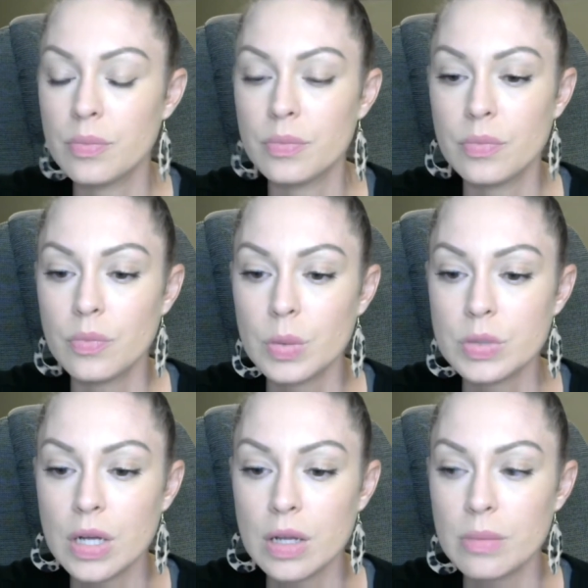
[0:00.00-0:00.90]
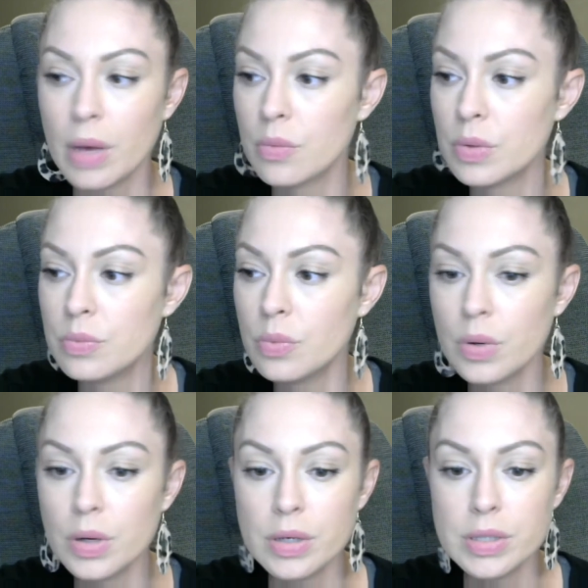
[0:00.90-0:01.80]
we were talking about
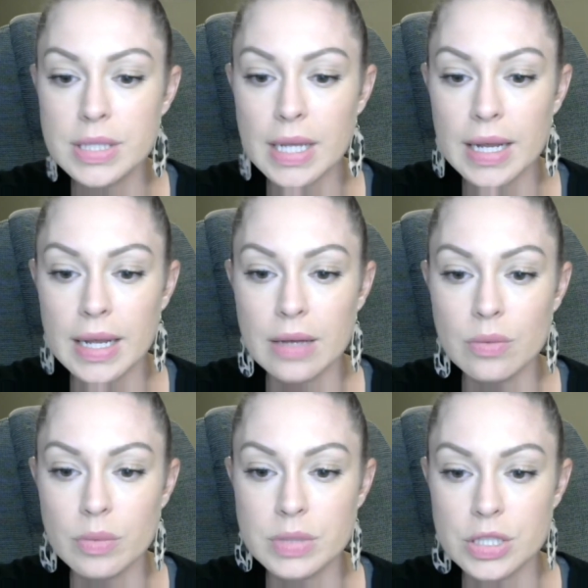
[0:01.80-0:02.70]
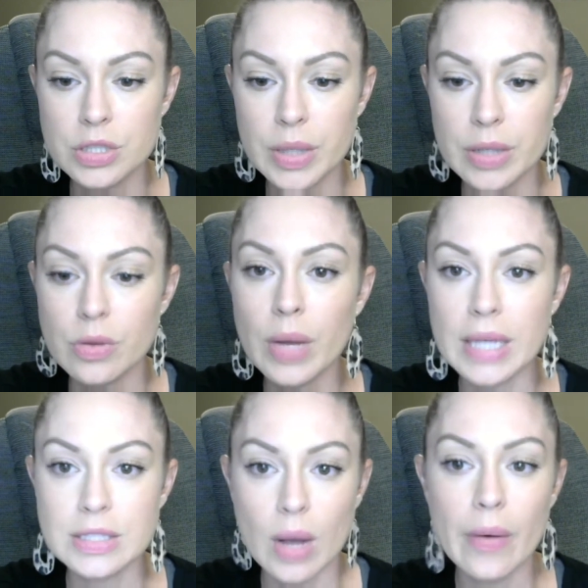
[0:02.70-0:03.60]
rewards, and what was I showing you? Okay.
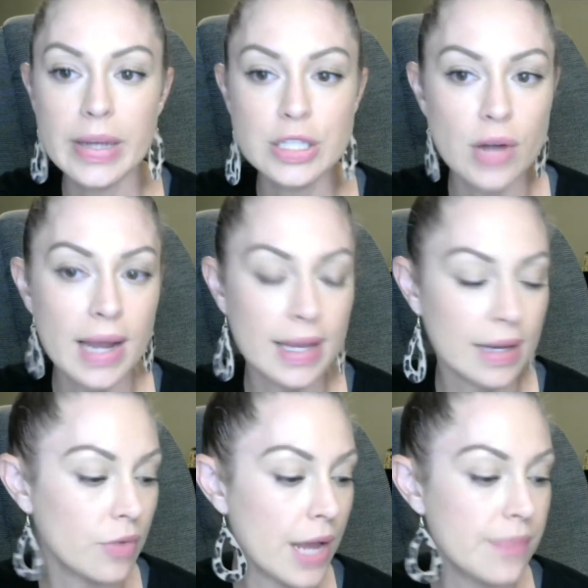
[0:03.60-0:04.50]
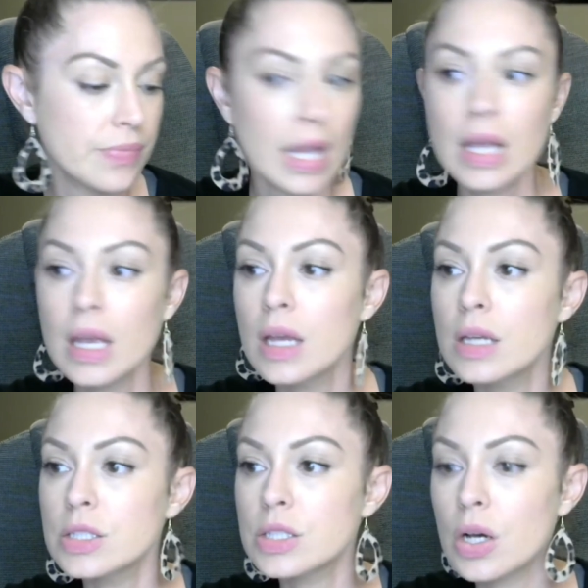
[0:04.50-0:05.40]
So how I track it, right?
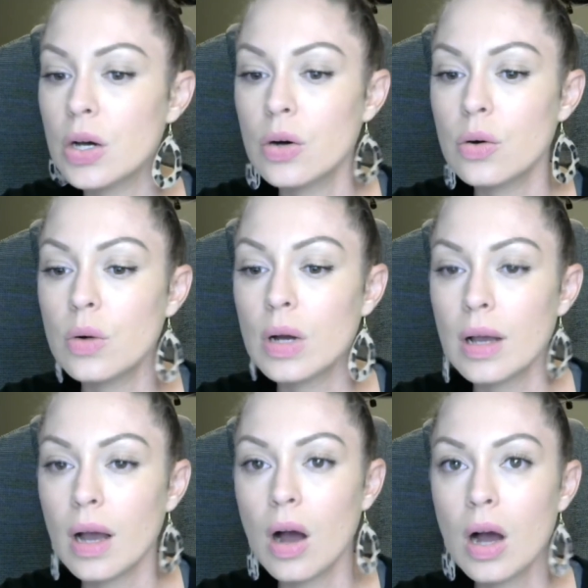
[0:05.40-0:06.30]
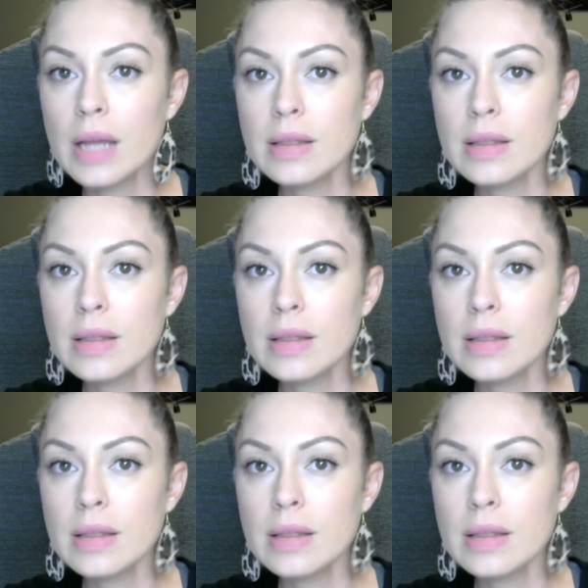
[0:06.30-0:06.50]
So on